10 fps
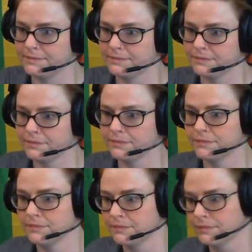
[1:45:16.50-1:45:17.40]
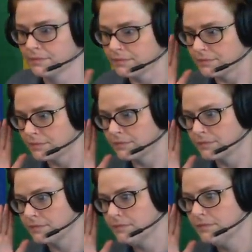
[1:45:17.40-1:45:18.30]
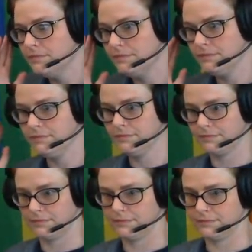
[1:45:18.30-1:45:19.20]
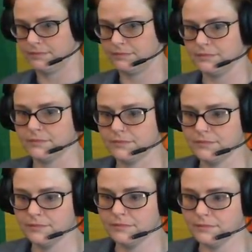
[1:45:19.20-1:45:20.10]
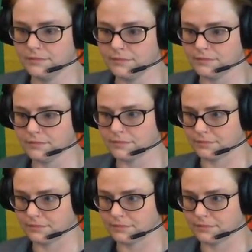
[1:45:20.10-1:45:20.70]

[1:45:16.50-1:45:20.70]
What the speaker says: You fairy tales, starting with the Bible, the